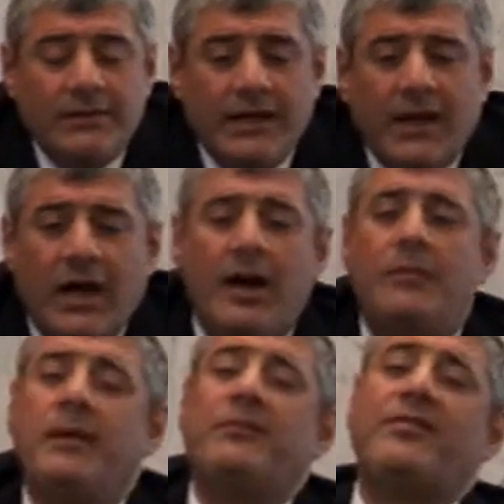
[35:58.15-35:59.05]
The
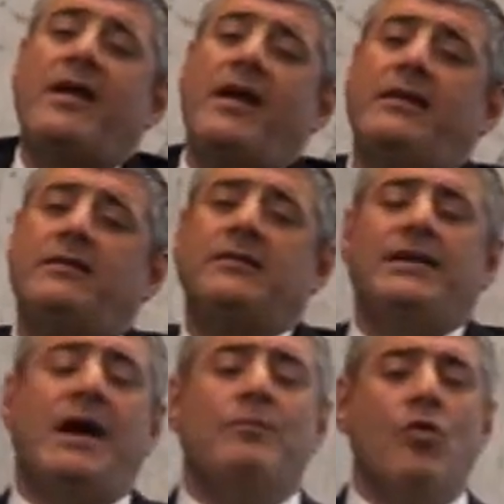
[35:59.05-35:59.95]
Chachamim said,
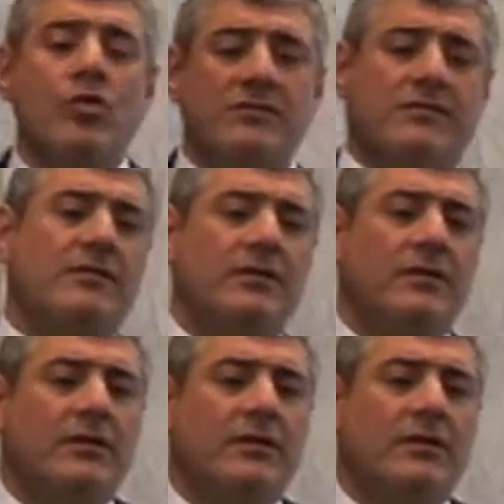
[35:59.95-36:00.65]
Yamut